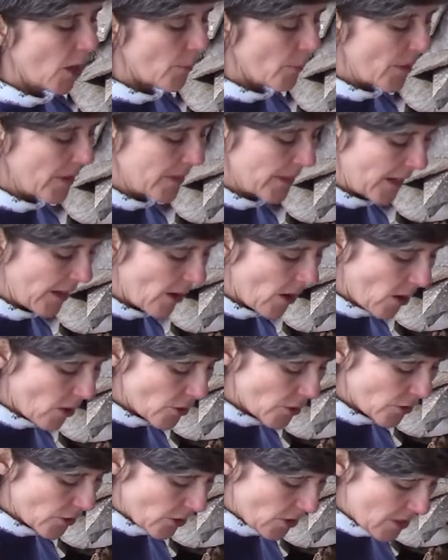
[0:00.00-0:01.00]
But there are
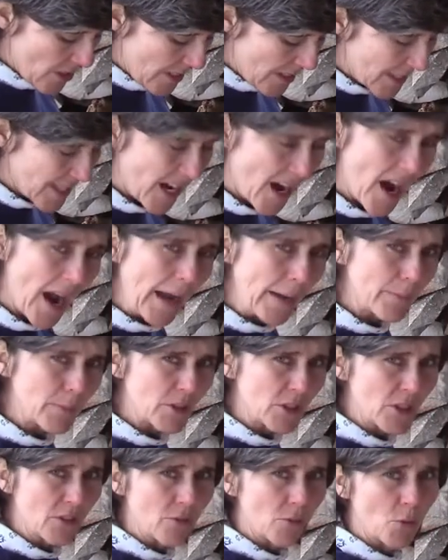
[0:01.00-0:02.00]
certain
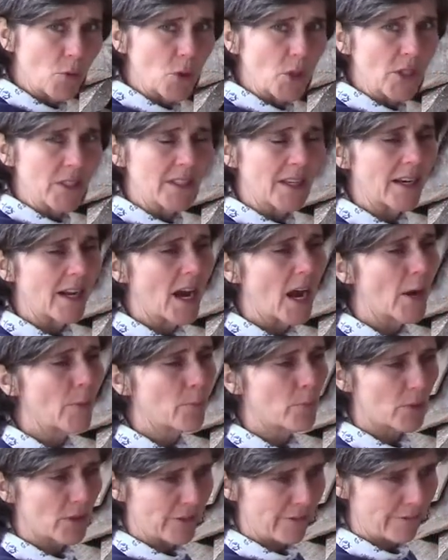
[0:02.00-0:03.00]
types of wood that I
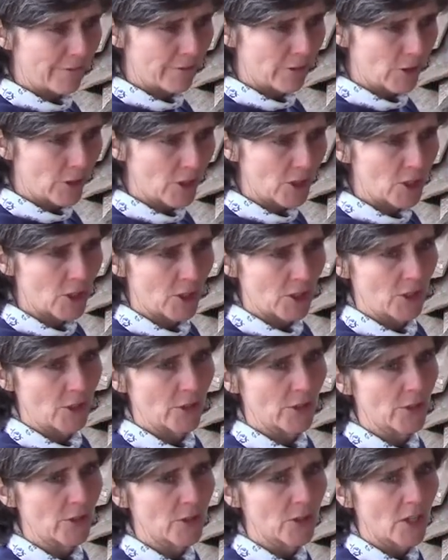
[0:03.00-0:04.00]
prefer to
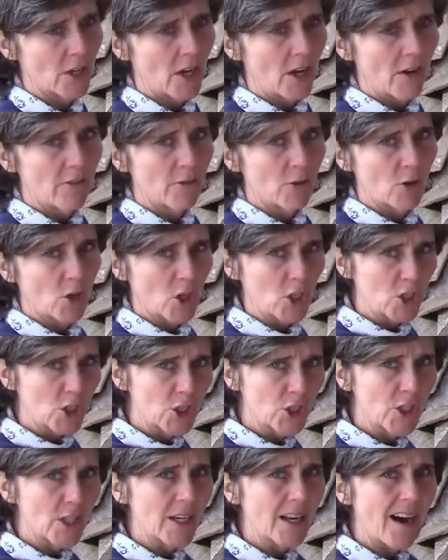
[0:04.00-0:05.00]
use for a
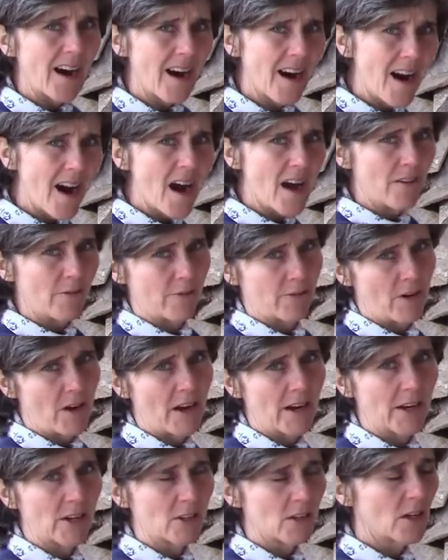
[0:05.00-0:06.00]
good hot
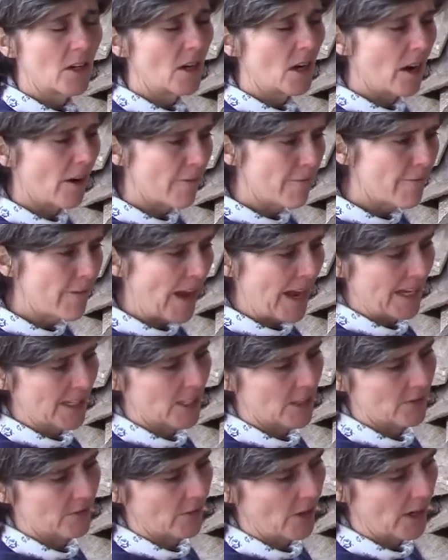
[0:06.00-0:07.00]
fire, a
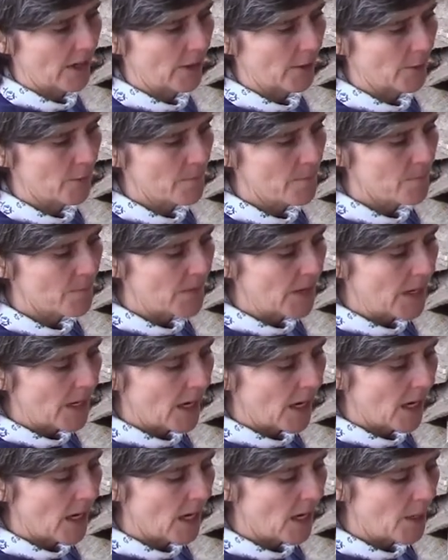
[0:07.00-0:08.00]
fast fire.
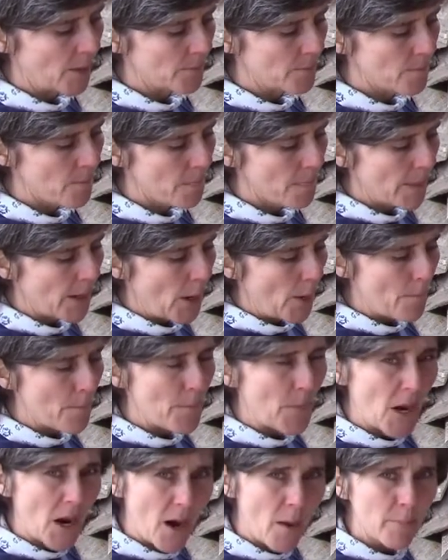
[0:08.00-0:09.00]

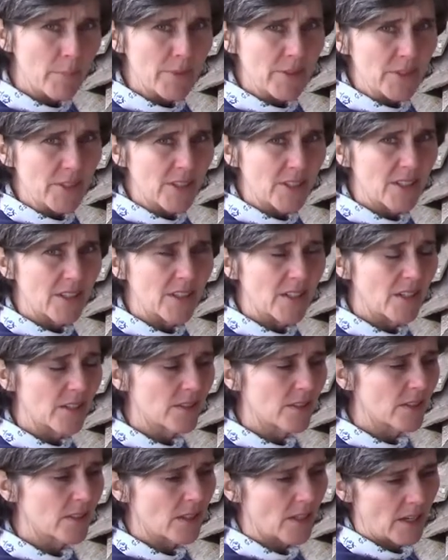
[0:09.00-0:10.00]
Poplar
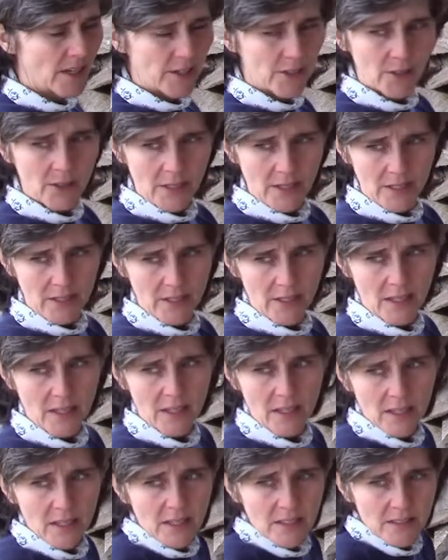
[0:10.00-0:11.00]
is here
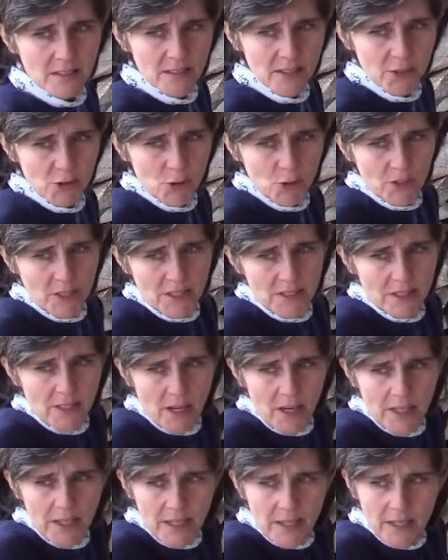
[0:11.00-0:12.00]
in central
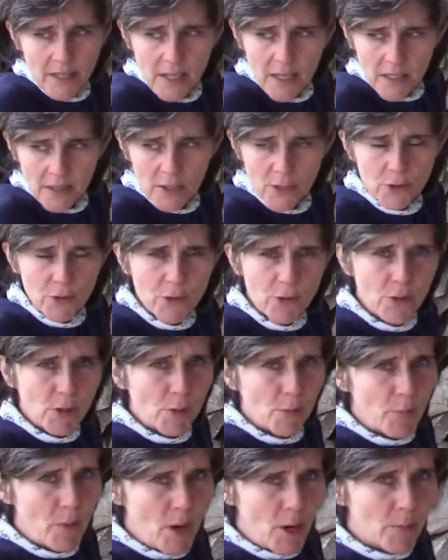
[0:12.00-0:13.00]
Kentucky. The
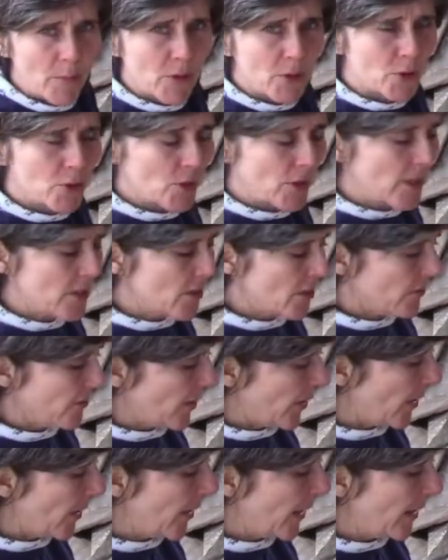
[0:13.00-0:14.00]
tulip poplar tree is a
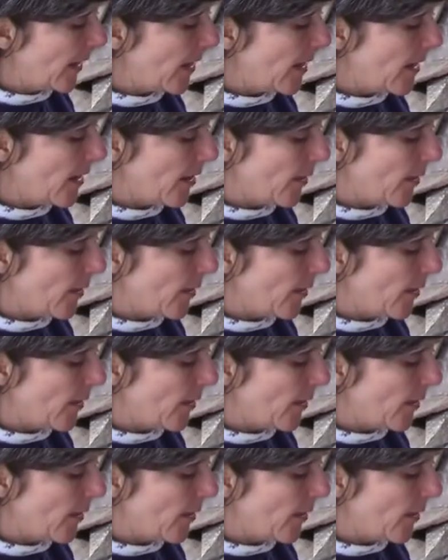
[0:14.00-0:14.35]
very